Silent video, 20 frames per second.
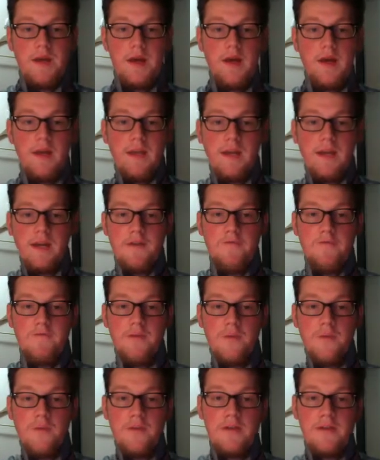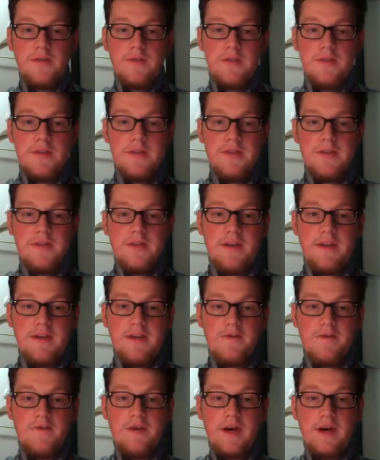like a full Windsor instead of
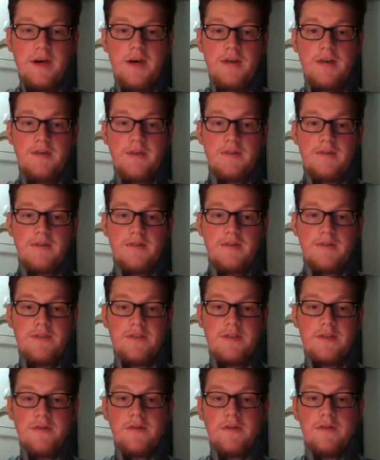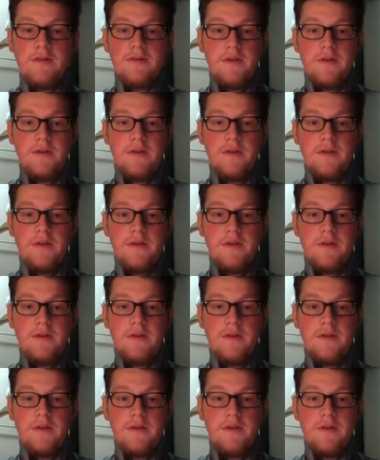just the single.